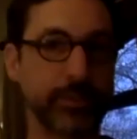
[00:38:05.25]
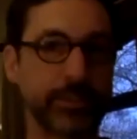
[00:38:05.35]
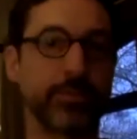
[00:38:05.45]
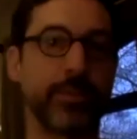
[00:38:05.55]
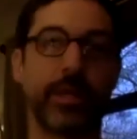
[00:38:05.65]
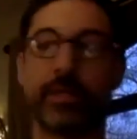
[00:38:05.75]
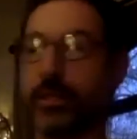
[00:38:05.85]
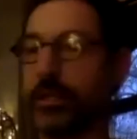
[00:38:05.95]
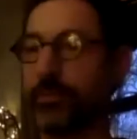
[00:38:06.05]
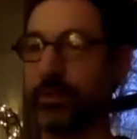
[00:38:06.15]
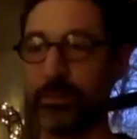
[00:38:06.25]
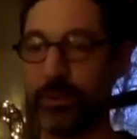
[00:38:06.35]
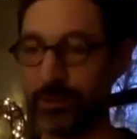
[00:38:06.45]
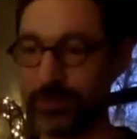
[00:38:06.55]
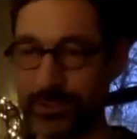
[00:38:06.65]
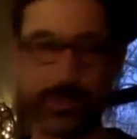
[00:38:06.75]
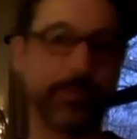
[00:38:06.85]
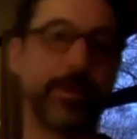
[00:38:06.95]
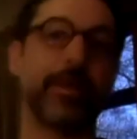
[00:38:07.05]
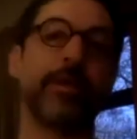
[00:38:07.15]
you're making. Think about the purchases you're
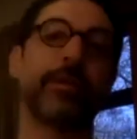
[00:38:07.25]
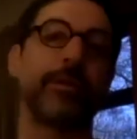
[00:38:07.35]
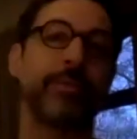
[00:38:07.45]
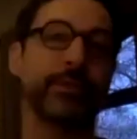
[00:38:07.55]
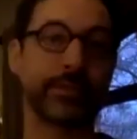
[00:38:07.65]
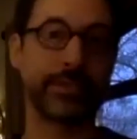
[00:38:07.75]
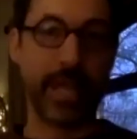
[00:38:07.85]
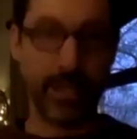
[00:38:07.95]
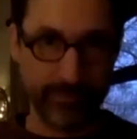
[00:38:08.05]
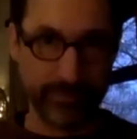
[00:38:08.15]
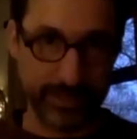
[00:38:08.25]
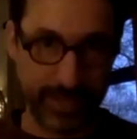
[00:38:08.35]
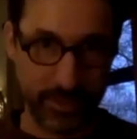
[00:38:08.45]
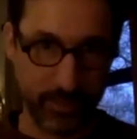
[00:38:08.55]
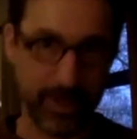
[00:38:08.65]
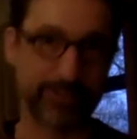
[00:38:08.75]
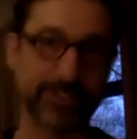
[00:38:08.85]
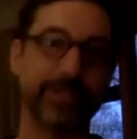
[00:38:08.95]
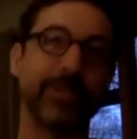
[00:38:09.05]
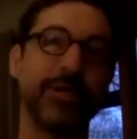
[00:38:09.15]
making. Think about the television that you're
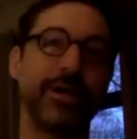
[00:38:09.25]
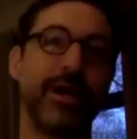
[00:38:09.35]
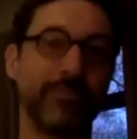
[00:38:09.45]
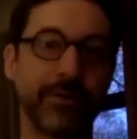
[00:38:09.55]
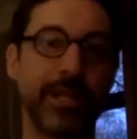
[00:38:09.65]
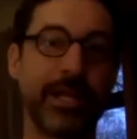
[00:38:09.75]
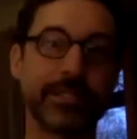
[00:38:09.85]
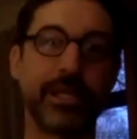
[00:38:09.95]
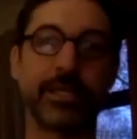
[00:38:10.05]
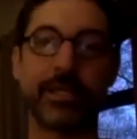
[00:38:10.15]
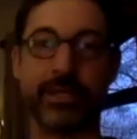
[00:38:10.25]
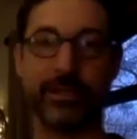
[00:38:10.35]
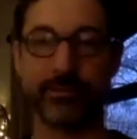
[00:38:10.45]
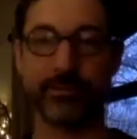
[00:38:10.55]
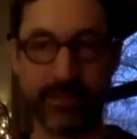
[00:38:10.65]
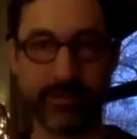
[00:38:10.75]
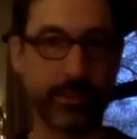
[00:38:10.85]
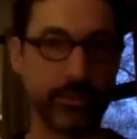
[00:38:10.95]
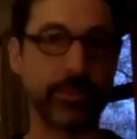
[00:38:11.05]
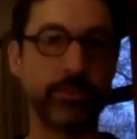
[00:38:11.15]
watching, and realize, like, with everything
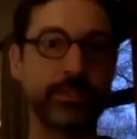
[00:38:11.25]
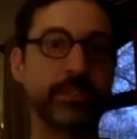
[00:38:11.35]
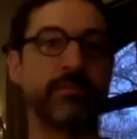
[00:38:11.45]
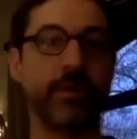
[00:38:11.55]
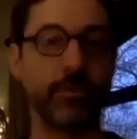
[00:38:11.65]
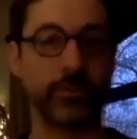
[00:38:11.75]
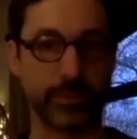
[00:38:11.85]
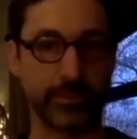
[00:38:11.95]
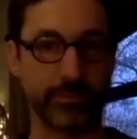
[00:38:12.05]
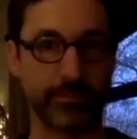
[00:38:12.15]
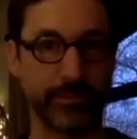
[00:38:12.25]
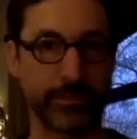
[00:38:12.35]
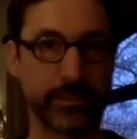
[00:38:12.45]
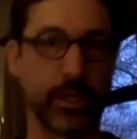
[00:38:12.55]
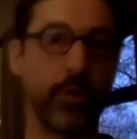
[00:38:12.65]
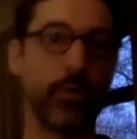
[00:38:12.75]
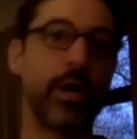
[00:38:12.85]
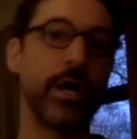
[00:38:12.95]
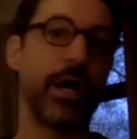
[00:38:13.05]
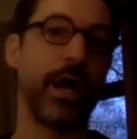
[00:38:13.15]
you do, it's a vote. So
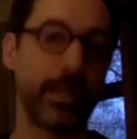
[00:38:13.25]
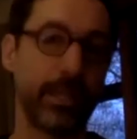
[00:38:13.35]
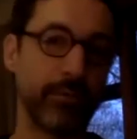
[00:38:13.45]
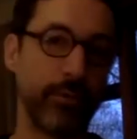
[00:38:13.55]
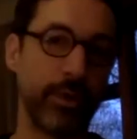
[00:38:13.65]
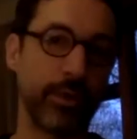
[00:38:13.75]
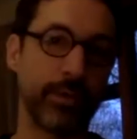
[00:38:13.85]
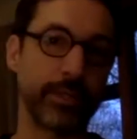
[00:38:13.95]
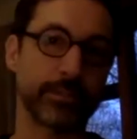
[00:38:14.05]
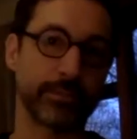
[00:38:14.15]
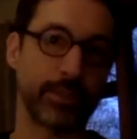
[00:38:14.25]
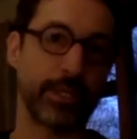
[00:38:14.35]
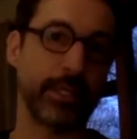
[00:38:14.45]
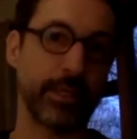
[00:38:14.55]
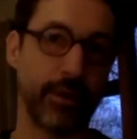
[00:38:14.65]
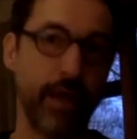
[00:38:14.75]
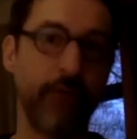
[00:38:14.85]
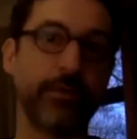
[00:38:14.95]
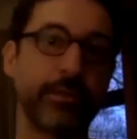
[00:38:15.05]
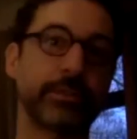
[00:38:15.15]
I think one of the ways of strengthening our
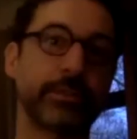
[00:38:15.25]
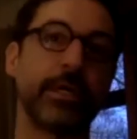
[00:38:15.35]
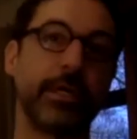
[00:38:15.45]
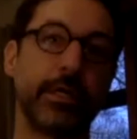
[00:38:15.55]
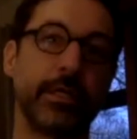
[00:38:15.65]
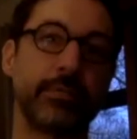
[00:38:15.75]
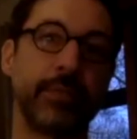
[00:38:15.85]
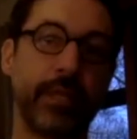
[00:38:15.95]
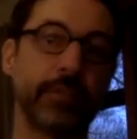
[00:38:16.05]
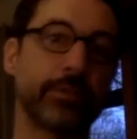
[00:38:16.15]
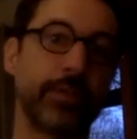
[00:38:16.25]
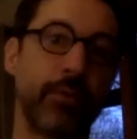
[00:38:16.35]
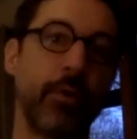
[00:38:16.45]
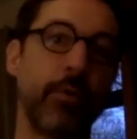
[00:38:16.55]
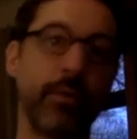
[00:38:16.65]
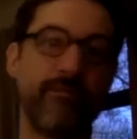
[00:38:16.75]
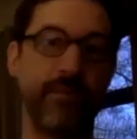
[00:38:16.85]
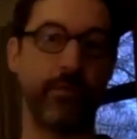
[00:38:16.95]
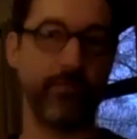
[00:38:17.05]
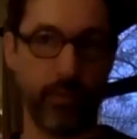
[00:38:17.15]
health is making sure that what we
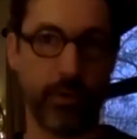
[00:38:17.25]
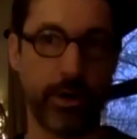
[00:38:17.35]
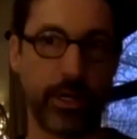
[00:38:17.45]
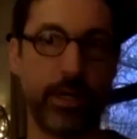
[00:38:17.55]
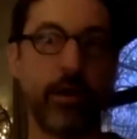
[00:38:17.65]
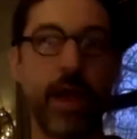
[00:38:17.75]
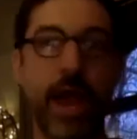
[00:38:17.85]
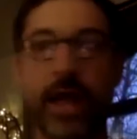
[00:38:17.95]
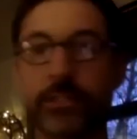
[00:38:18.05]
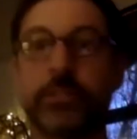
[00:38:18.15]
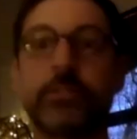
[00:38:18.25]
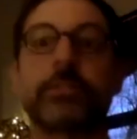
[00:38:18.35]
vote for in our actions,